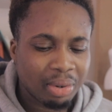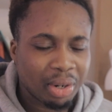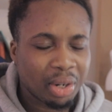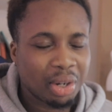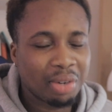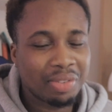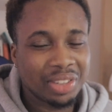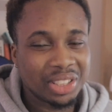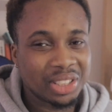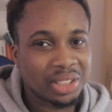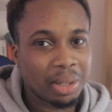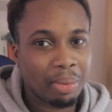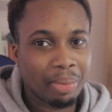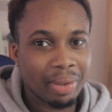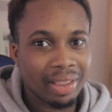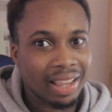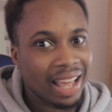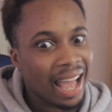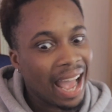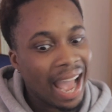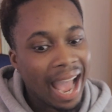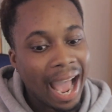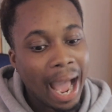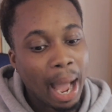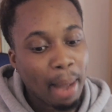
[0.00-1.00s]
run over some of
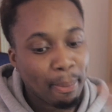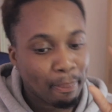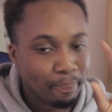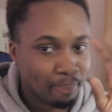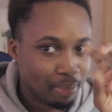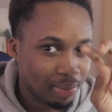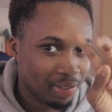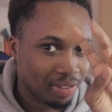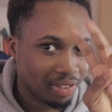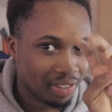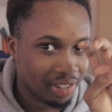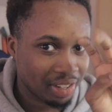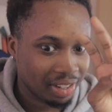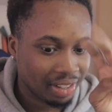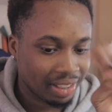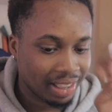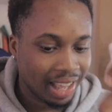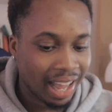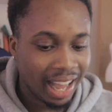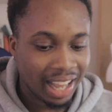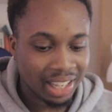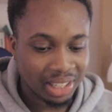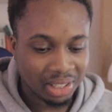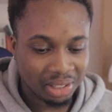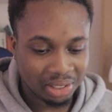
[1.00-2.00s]
the apps
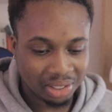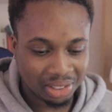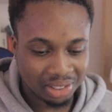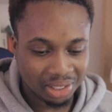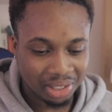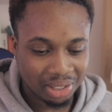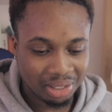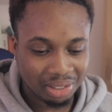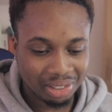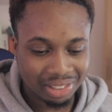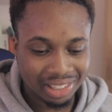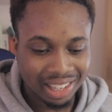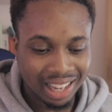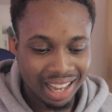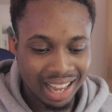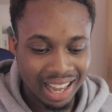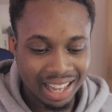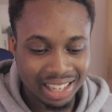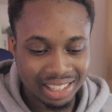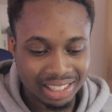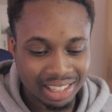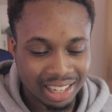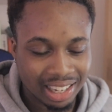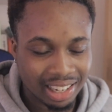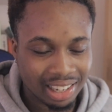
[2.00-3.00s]
that I used to use,
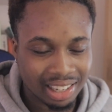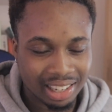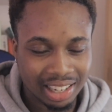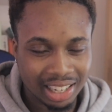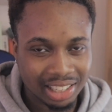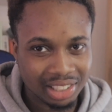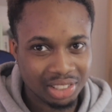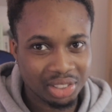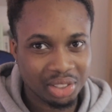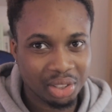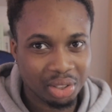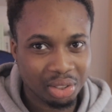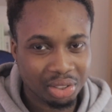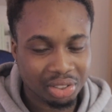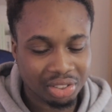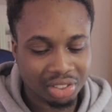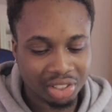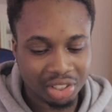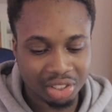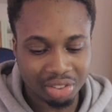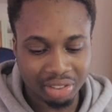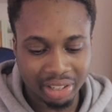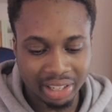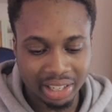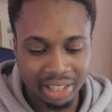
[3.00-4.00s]
I used to
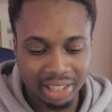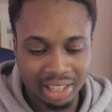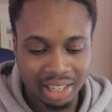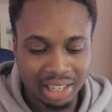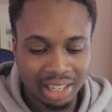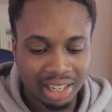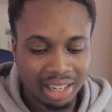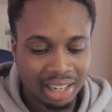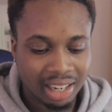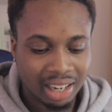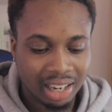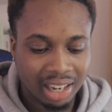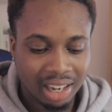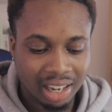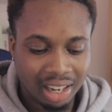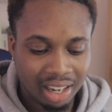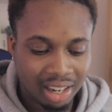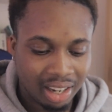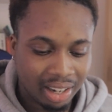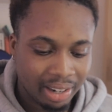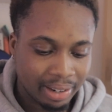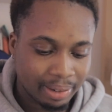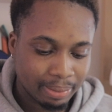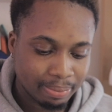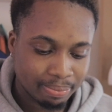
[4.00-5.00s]
trade.
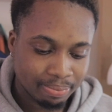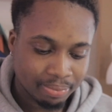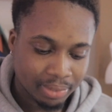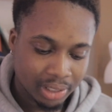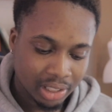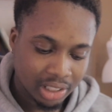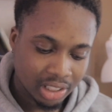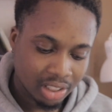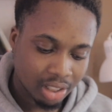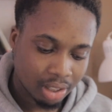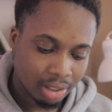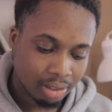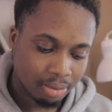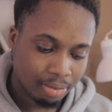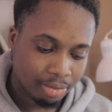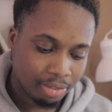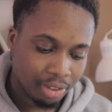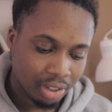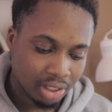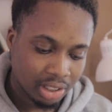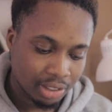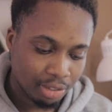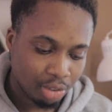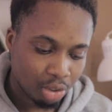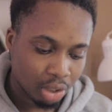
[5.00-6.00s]
So
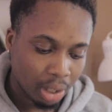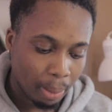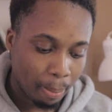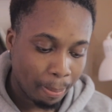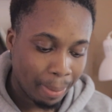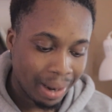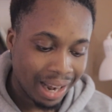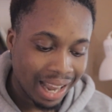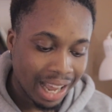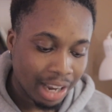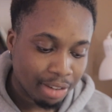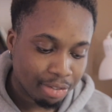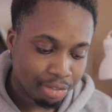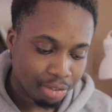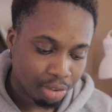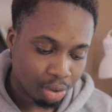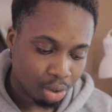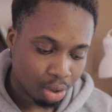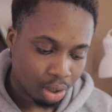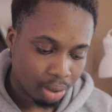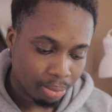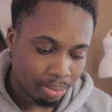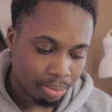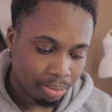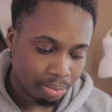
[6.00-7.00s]
first of all, the
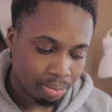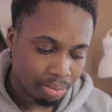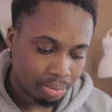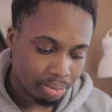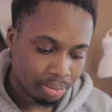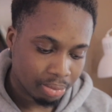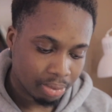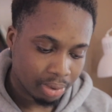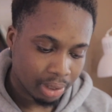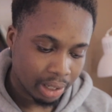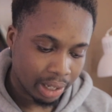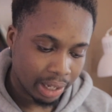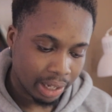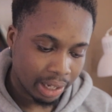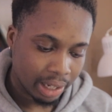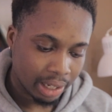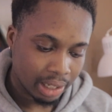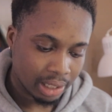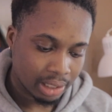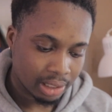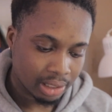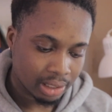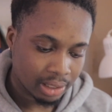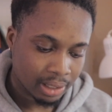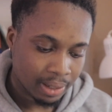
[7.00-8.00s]
platform
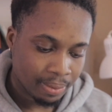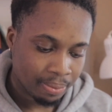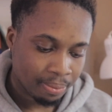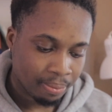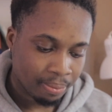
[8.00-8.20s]
is